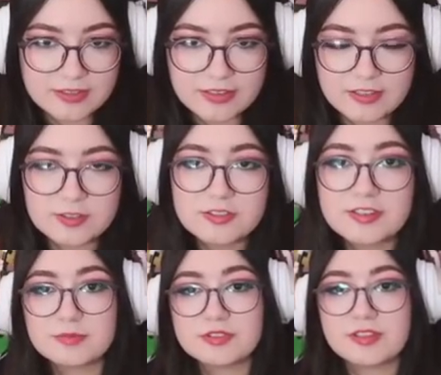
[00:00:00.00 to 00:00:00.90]
I turned it
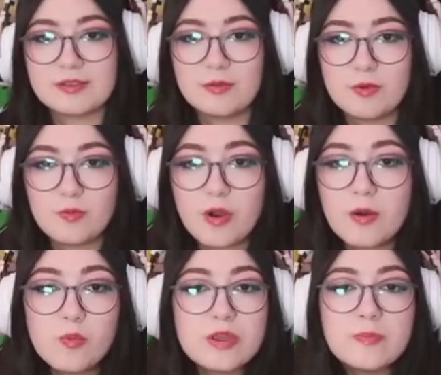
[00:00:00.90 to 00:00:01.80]
up just a, a
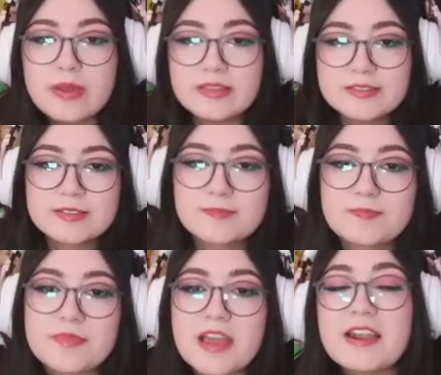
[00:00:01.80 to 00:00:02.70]
wee bit.
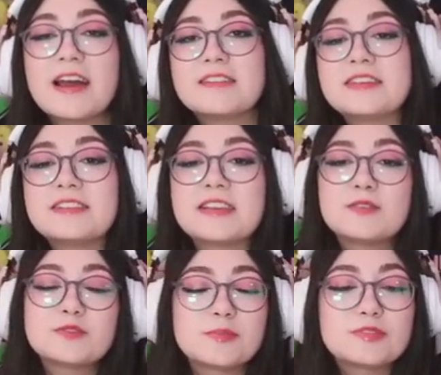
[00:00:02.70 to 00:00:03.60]
And Ellie, thank you
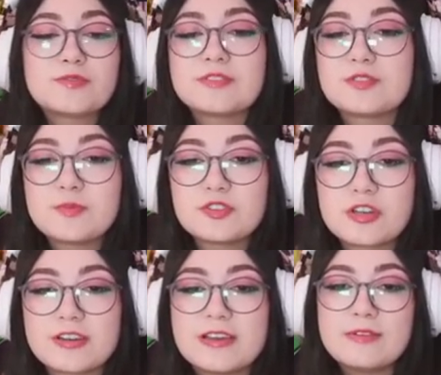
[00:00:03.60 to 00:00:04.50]
so much for the super
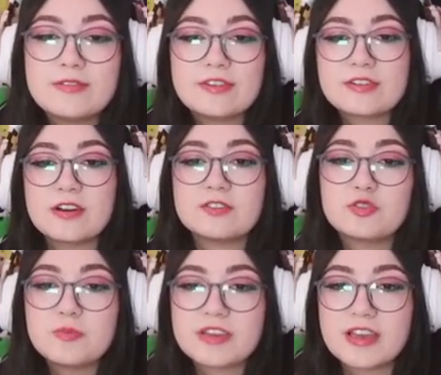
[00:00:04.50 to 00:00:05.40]
chat. Hey Raven, caught
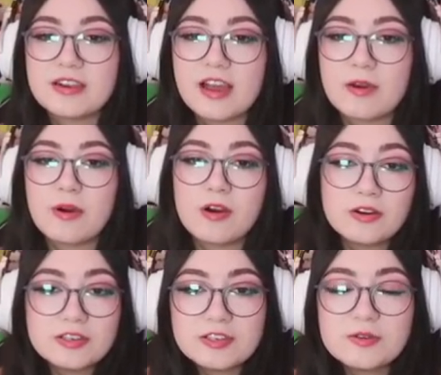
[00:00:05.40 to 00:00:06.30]
stream again. How
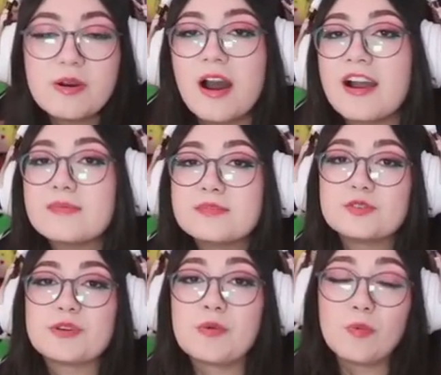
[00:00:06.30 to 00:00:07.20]
are you? I'm
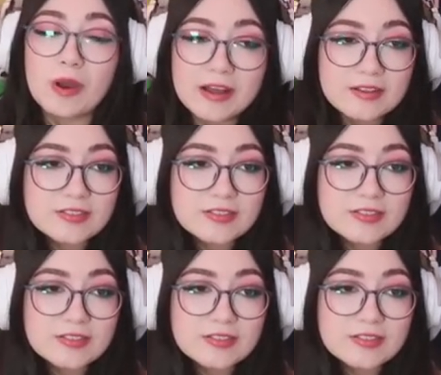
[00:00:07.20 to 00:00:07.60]
doing well.